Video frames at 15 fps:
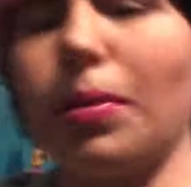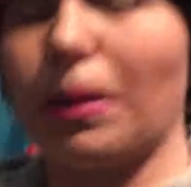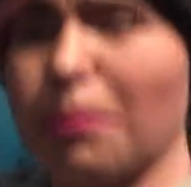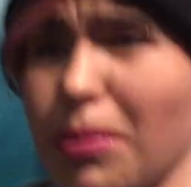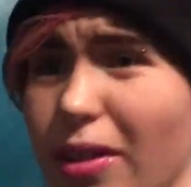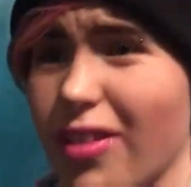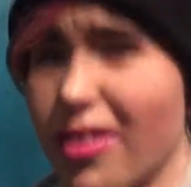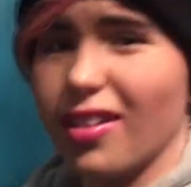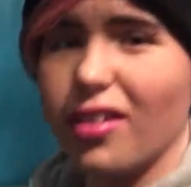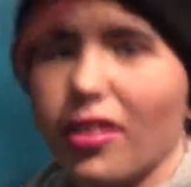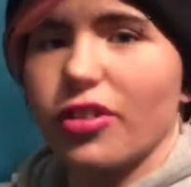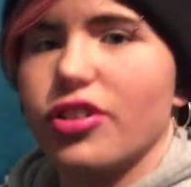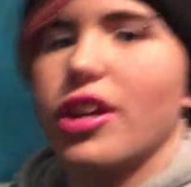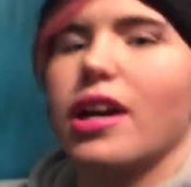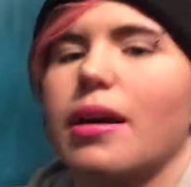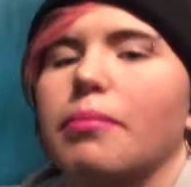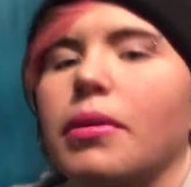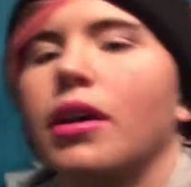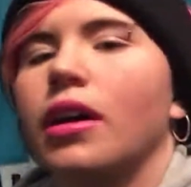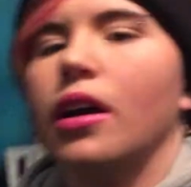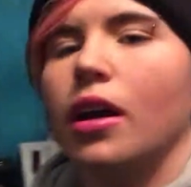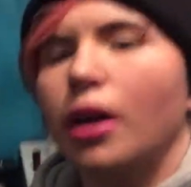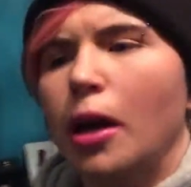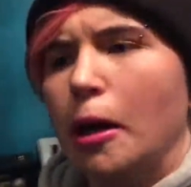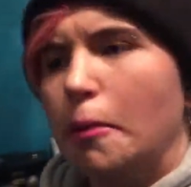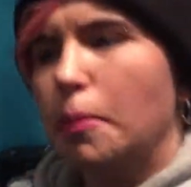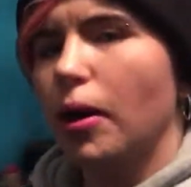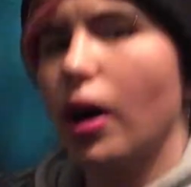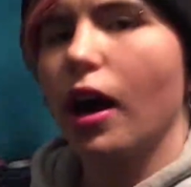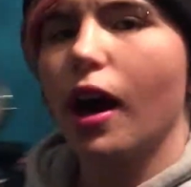bad, but it's still a shame.
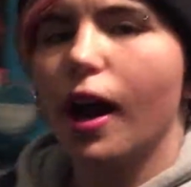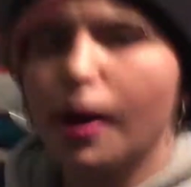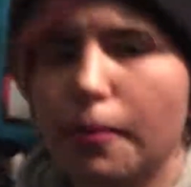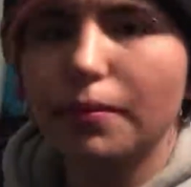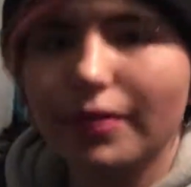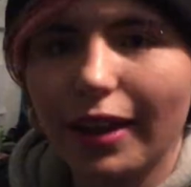But